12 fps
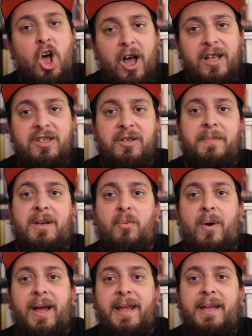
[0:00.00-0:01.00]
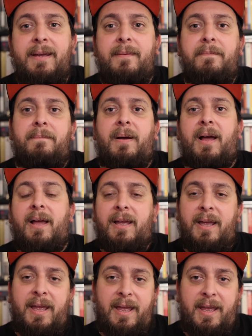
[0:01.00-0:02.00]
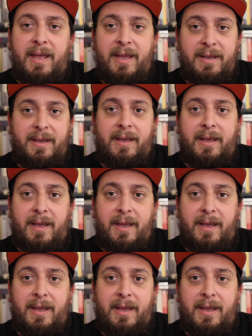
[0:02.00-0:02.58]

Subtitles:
tiresome in a way, but it